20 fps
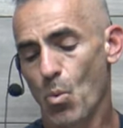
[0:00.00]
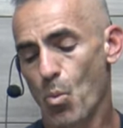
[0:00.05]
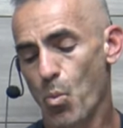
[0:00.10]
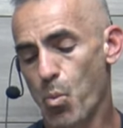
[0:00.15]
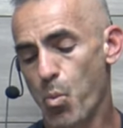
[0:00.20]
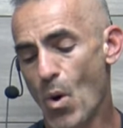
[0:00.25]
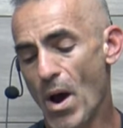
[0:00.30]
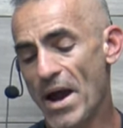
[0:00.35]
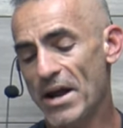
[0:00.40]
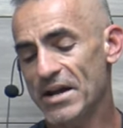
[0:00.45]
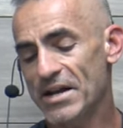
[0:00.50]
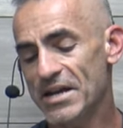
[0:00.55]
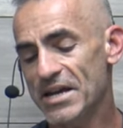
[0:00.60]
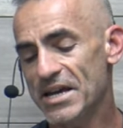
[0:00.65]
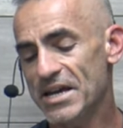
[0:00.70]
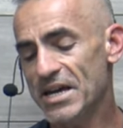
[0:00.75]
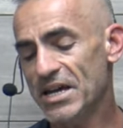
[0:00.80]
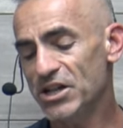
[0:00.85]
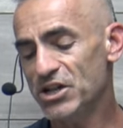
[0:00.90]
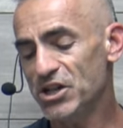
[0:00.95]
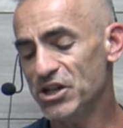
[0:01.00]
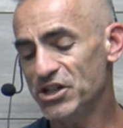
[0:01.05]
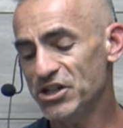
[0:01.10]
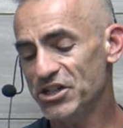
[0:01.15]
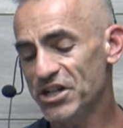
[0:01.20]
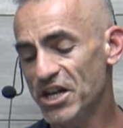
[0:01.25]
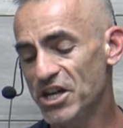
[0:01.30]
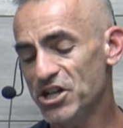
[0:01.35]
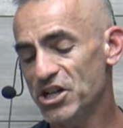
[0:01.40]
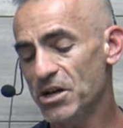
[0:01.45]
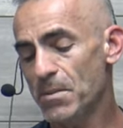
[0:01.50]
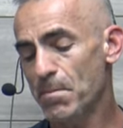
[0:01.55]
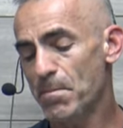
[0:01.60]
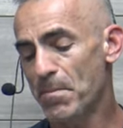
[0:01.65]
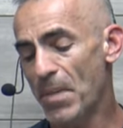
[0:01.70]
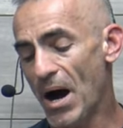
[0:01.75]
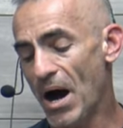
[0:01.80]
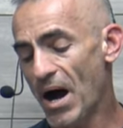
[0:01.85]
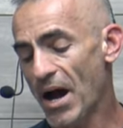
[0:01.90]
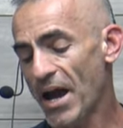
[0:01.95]
When EGCG
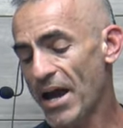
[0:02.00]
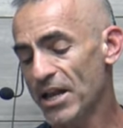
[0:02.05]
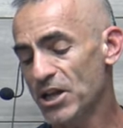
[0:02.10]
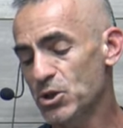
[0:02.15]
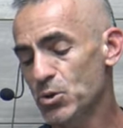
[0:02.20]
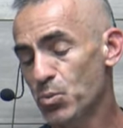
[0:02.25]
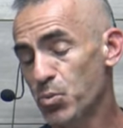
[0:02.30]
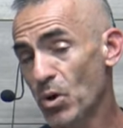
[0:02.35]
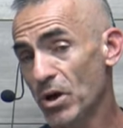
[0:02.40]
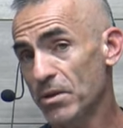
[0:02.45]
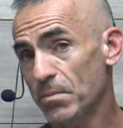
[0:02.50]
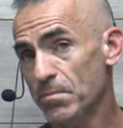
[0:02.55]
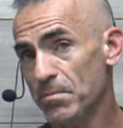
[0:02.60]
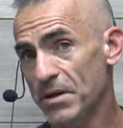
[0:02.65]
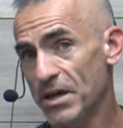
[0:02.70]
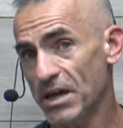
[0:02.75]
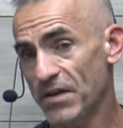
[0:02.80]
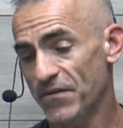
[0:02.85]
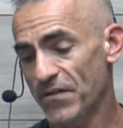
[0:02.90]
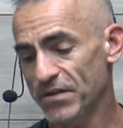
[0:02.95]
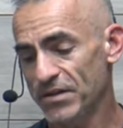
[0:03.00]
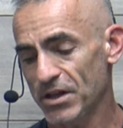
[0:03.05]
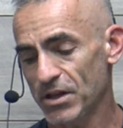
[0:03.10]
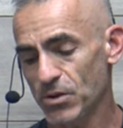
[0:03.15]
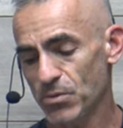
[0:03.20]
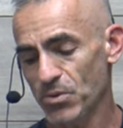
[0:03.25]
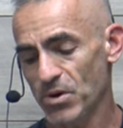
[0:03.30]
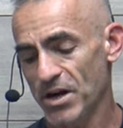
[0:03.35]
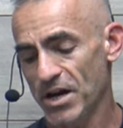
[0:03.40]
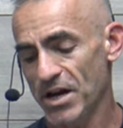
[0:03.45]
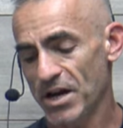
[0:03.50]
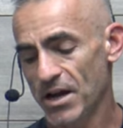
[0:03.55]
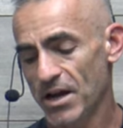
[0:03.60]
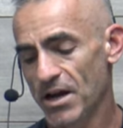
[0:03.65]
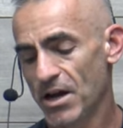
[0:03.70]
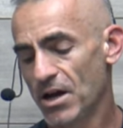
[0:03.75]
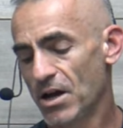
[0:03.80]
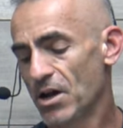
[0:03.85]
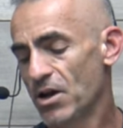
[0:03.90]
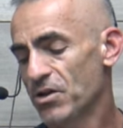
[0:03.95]
binds with p53,
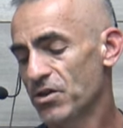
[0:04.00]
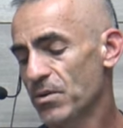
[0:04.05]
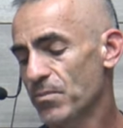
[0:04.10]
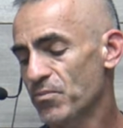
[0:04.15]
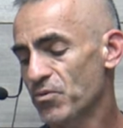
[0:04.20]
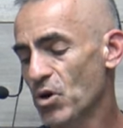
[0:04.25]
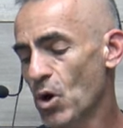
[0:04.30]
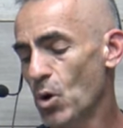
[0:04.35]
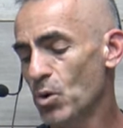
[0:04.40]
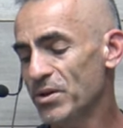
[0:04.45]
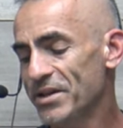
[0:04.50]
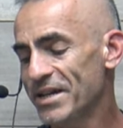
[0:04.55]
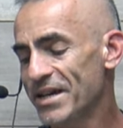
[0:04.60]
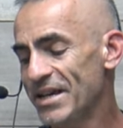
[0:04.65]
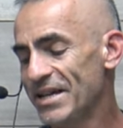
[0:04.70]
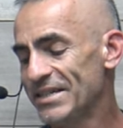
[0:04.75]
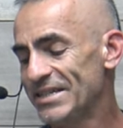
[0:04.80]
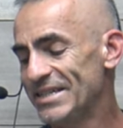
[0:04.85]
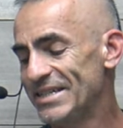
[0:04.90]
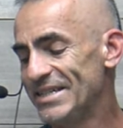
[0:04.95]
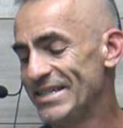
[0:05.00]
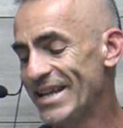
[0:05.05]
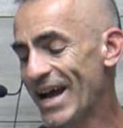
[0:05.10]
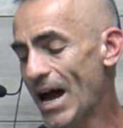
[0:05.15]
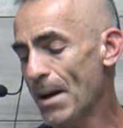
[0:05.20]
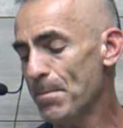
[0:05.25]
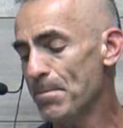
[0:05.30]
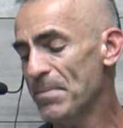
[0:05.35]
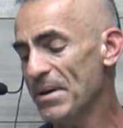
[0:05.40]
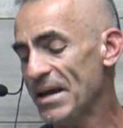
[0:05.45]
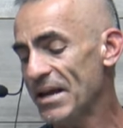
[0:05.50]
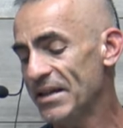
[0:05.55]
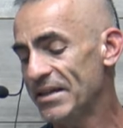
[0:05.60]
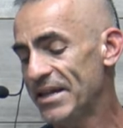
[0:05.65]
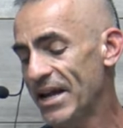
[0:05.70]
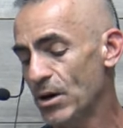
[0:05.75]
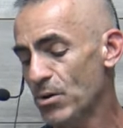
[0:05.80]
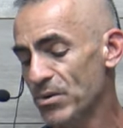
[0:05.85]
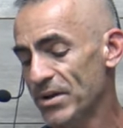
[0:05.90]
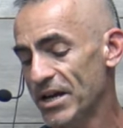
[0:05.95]
the protein is not being
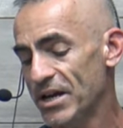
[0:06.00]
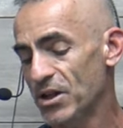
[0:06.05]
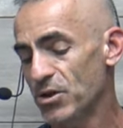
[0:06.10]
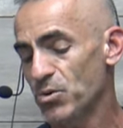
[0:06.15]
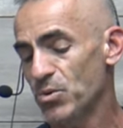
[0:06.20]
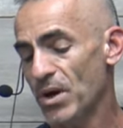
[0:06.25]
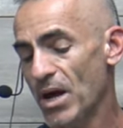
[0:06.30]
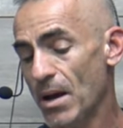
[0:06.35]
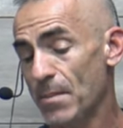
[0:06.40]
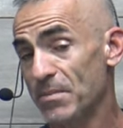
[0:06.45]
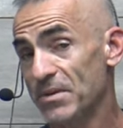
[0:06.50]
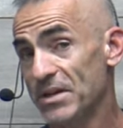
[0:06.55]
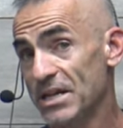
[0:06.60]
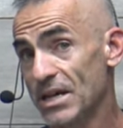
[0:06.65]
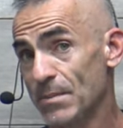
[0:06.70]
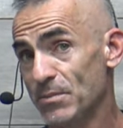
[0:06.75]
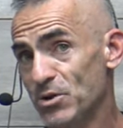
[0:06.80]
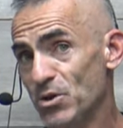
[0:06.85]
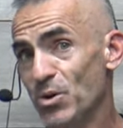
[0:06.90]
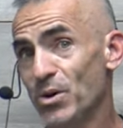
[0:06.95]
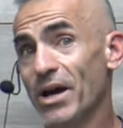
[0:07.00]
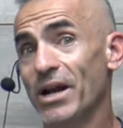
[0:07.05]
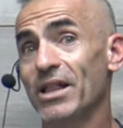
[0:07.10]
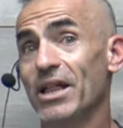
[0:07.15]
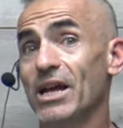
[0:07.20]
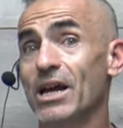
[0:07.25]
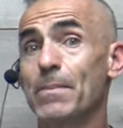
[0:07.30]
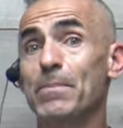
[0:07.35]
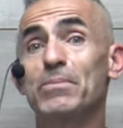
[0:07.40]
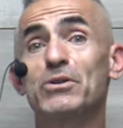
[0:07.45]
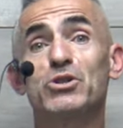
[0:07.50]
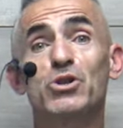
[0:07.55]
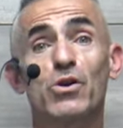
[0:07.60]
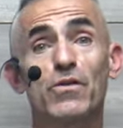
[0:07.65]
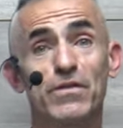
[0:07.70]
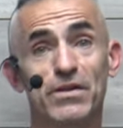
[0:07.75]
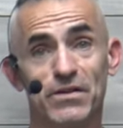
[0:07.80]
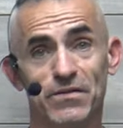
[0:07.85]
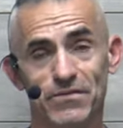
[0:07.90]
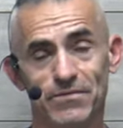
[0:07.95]
degraded through MDM2, kind of like a
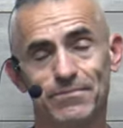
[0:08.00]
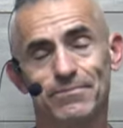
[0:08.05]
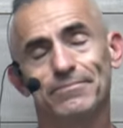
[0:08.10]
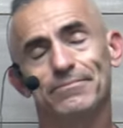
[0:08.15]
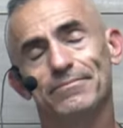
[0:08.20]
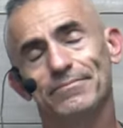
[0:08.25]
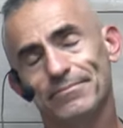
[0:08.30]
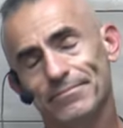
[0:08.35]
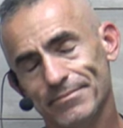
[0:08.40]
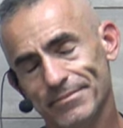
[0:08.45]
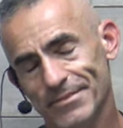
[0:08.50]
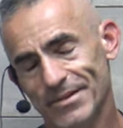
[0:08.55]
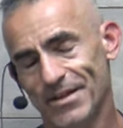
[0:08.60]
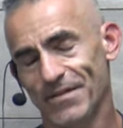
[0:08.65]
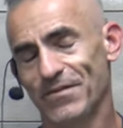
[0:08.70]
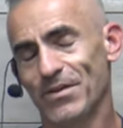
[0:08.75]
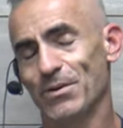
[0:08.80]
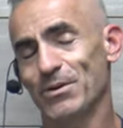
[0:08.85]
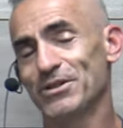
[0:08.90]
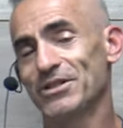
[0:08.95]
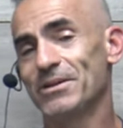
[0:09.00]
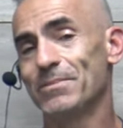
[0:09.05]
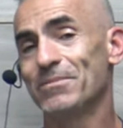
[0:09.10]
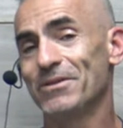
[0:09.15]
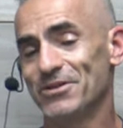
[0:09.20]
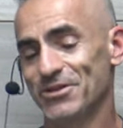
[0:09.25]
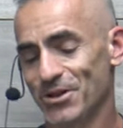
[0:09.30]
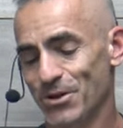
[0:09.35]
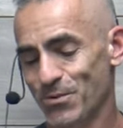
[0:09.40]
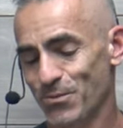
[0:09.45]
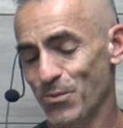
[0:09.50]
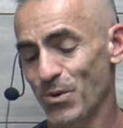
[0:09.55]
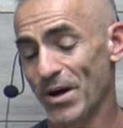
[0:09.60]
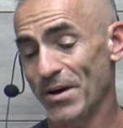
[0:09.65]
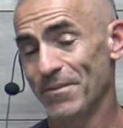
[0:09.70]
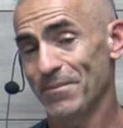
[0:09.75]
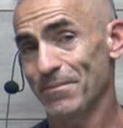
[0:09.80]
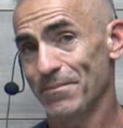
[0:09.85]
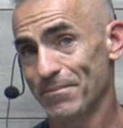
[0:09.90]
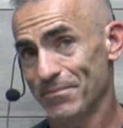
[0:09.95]
preservative, in a very simplistic
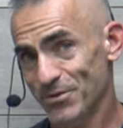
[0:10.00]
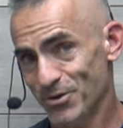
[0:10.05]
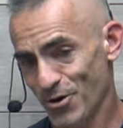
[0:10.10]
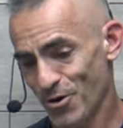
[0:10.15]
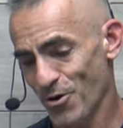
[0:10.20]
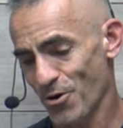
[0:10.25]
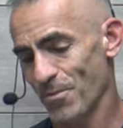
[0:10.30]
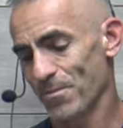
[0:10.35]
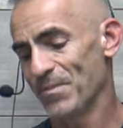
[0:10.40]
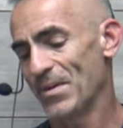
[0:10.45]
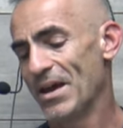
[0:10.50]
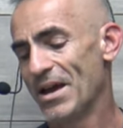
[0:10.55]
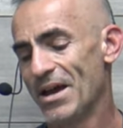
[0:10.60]
term.